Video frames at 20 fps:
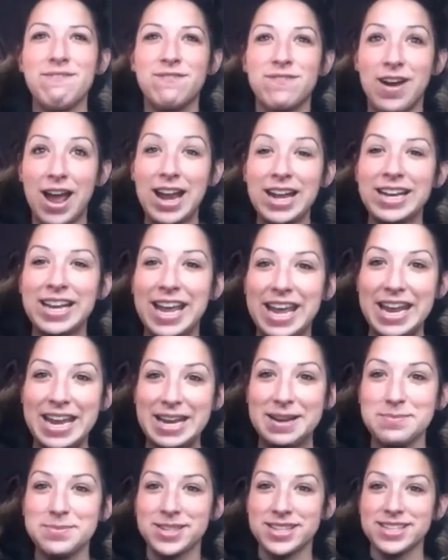fun
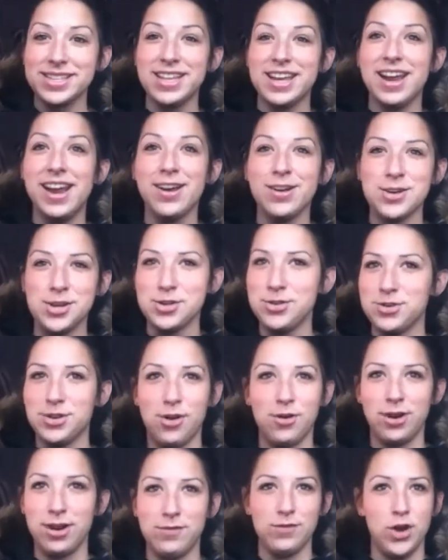games in there you
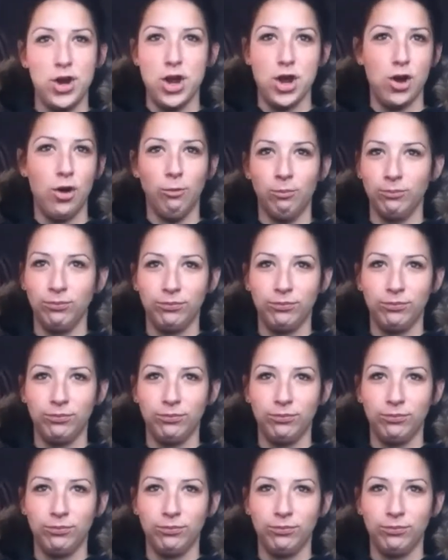don't even know.